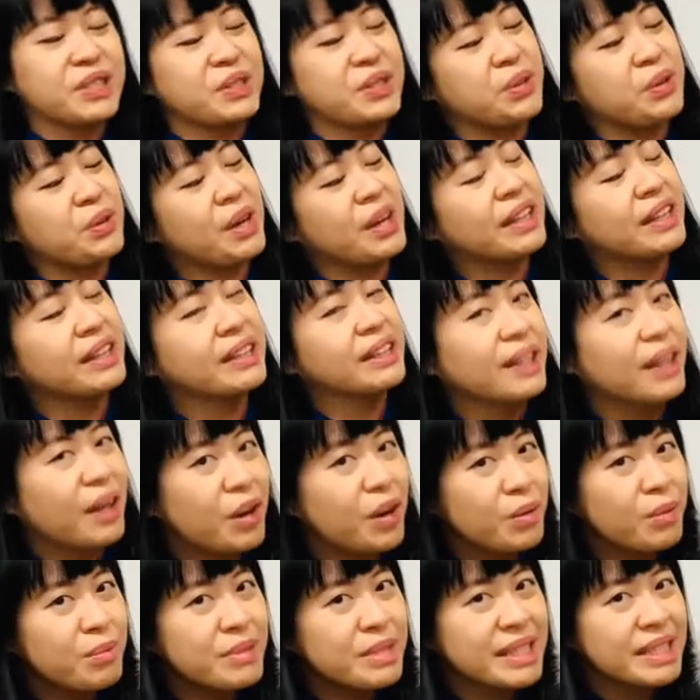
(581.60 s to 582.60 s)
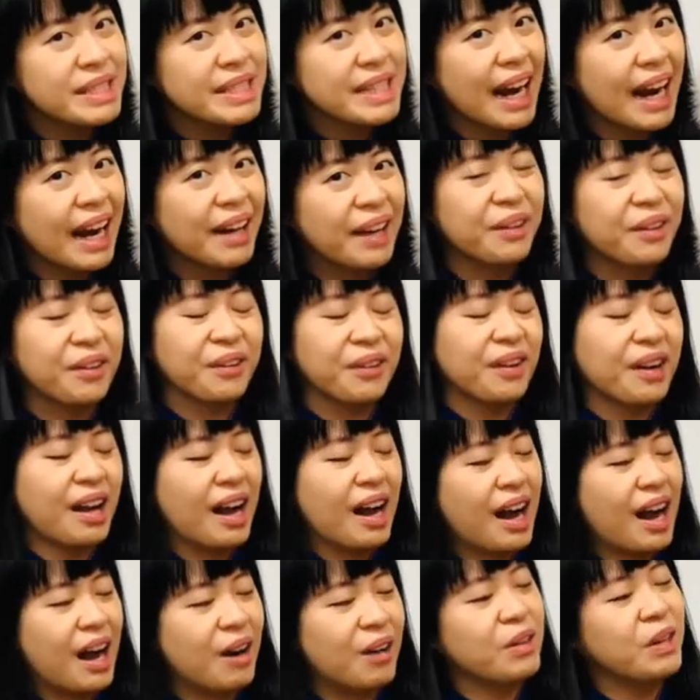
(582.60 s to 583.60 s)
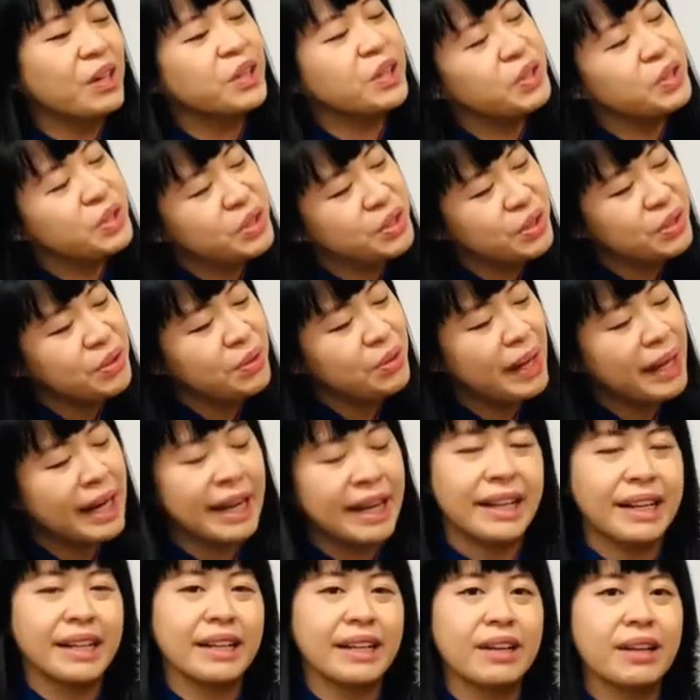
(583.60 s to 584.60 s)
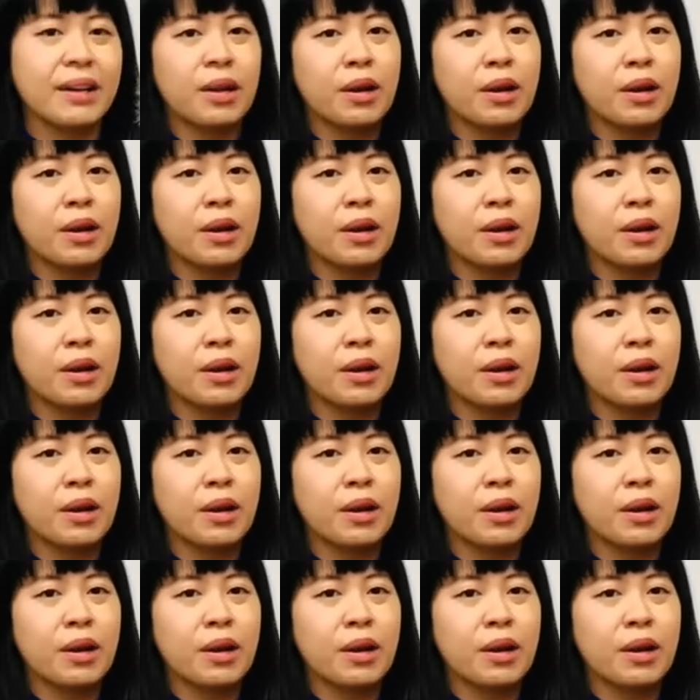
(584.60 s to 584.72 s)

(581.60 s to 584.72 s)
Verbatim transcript: so hello, Miss Tiger. How are you doing?